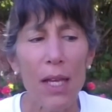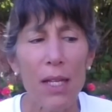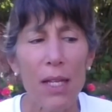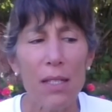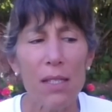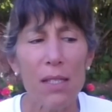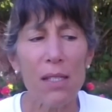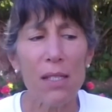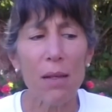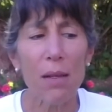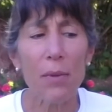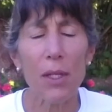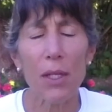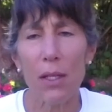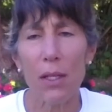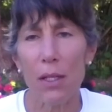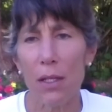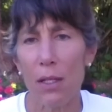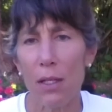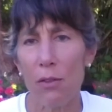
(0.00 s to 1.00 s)
It's
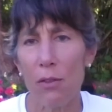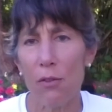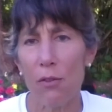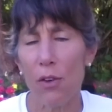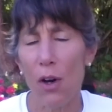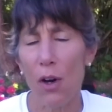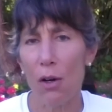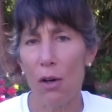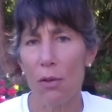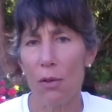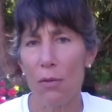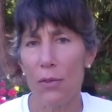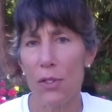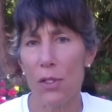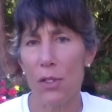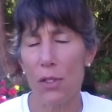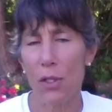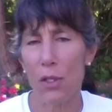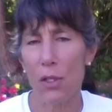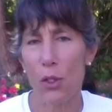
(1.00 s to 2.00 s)
something that involves
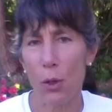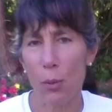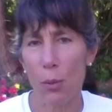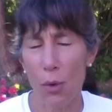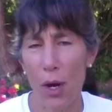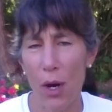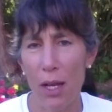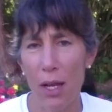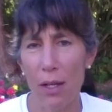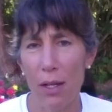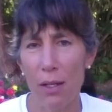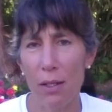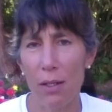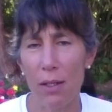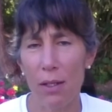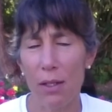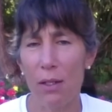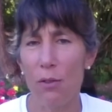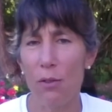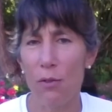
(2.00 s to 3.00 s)
your brain,
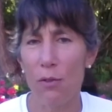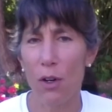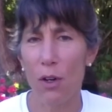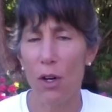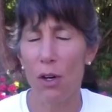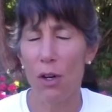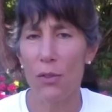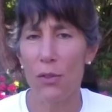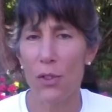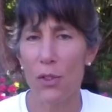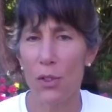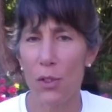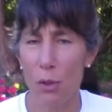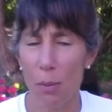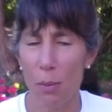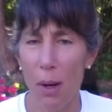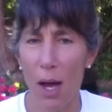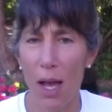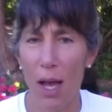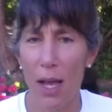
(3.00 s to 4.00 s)
it involves
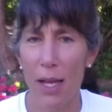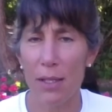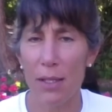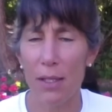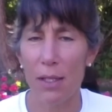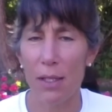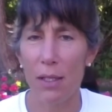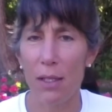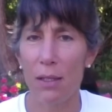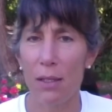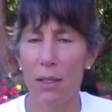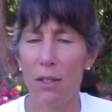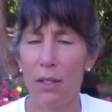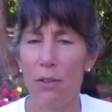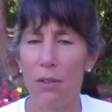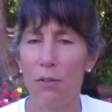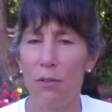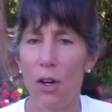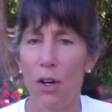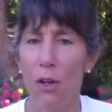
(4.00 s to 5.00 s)
your mind, it
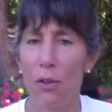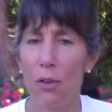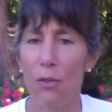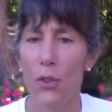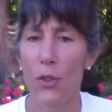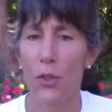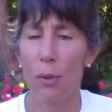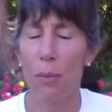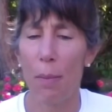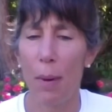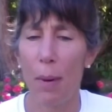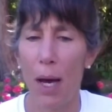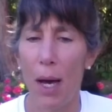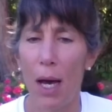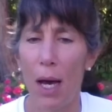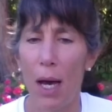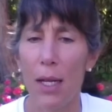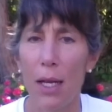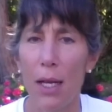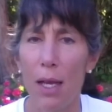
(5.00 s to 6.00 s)
involves your
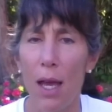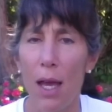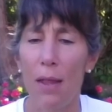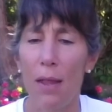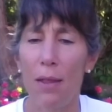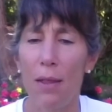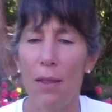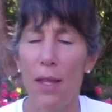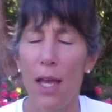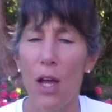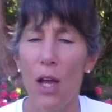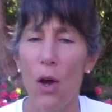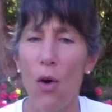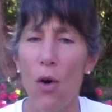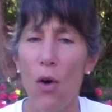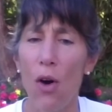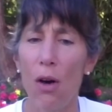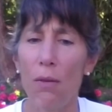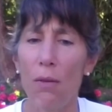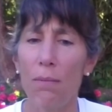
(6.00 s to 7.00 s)
body, and they
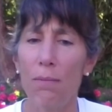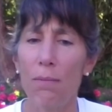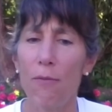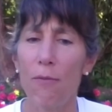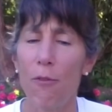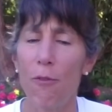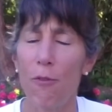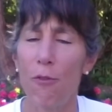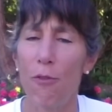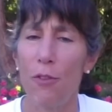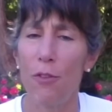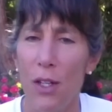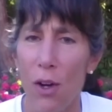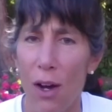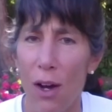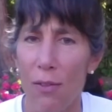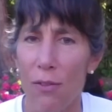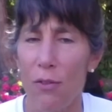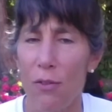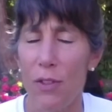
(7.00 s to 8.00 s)
all
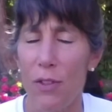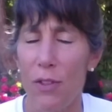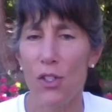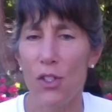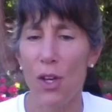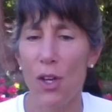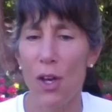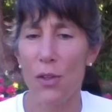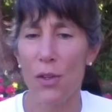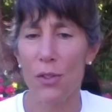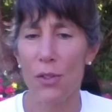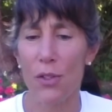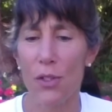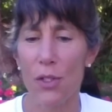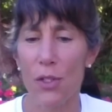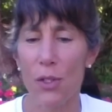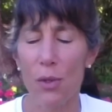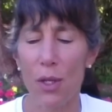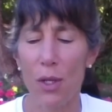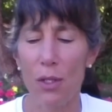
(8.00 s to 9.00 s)
feed off of each other
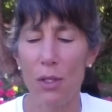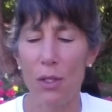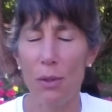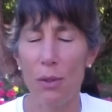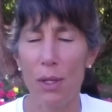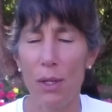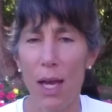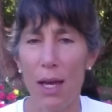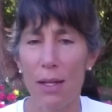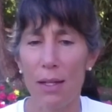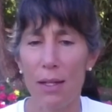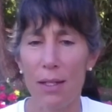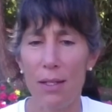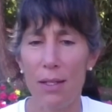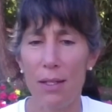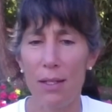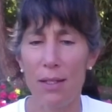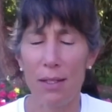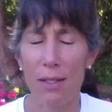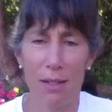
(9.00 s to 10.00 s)
so that you get
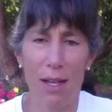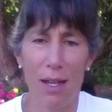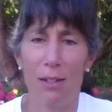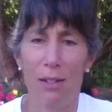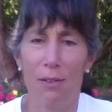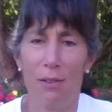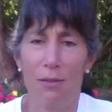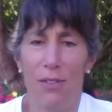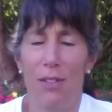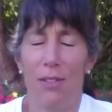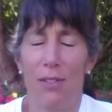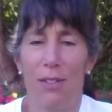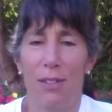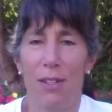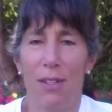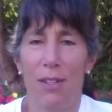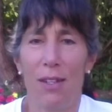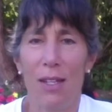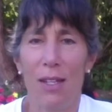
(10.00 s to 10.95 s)
into kind of this